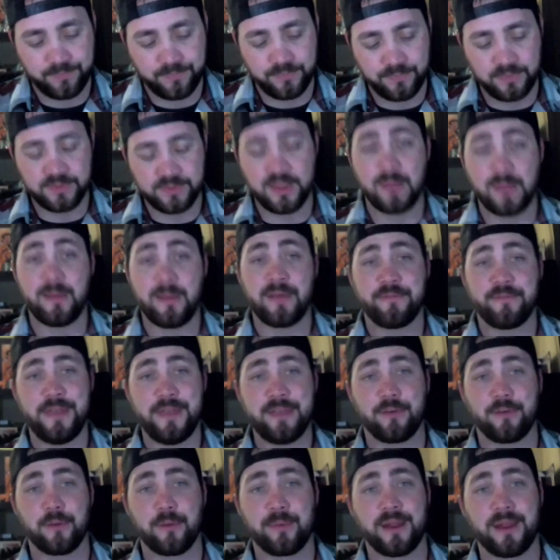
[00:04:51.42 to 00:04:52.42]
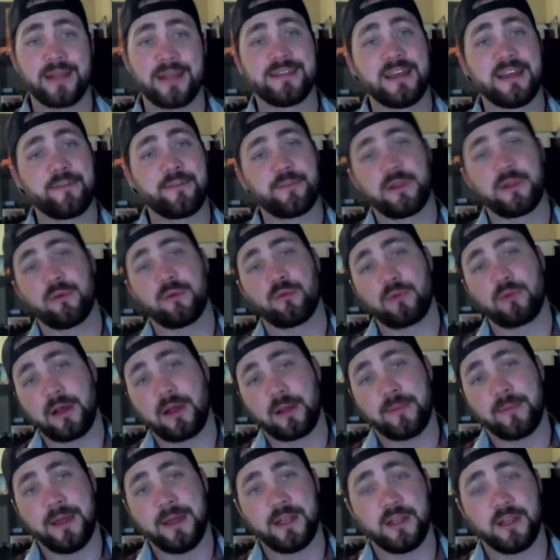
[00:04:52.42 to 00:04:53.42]
not my favorite, but I definitely would
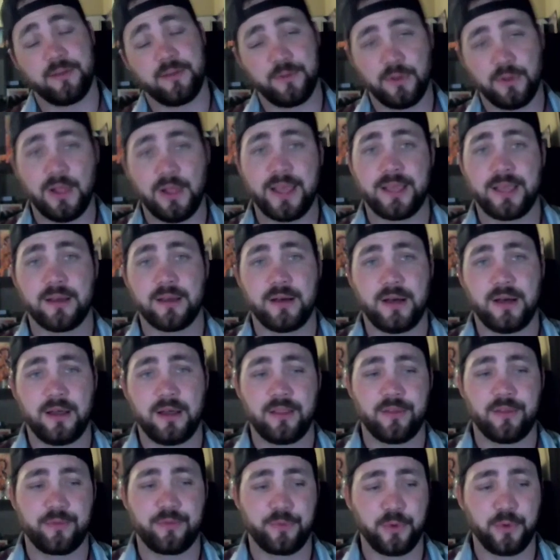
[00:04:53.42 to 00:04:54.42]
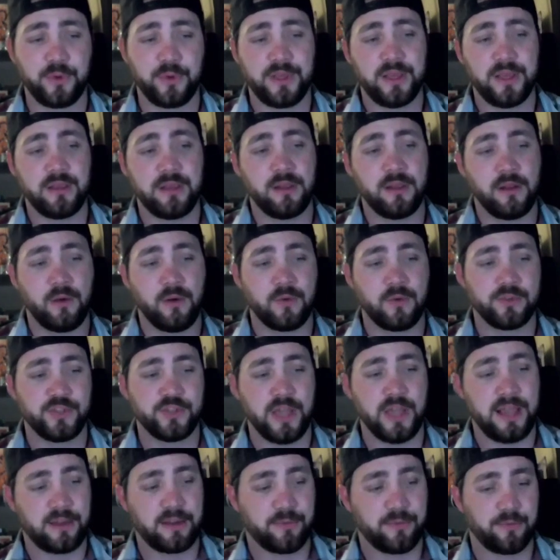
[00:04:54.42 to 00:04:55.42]
recommend it if you like the fruity,
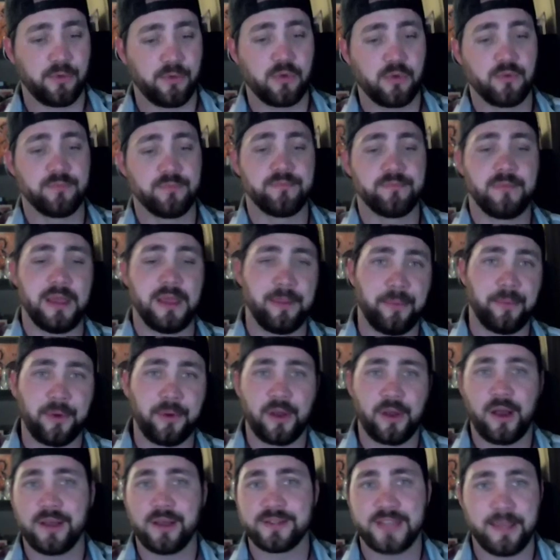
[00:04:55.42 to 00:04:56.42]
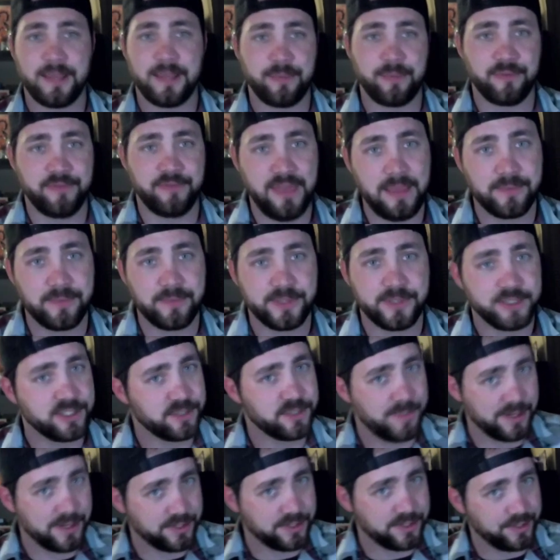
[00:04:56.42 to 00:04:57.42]
jackfruit, apricot type of vapes,
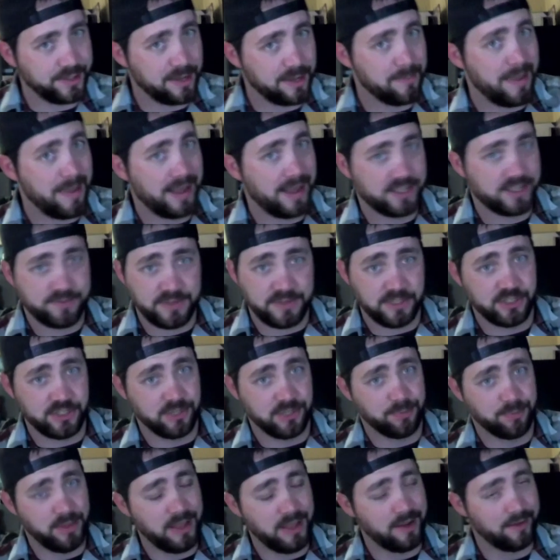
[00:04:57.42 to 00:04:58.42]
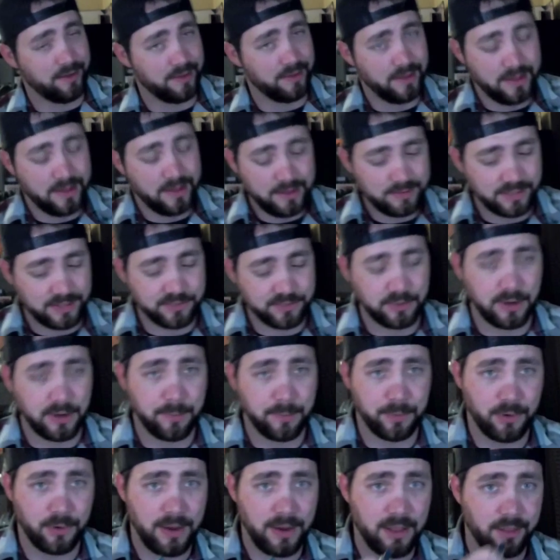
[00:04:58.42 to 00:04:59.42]
especially in a max VG blend. That's right
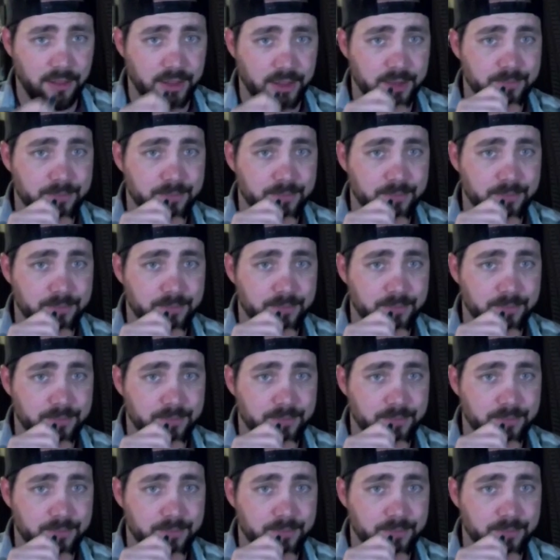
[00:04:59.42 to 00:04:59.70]
up your alley.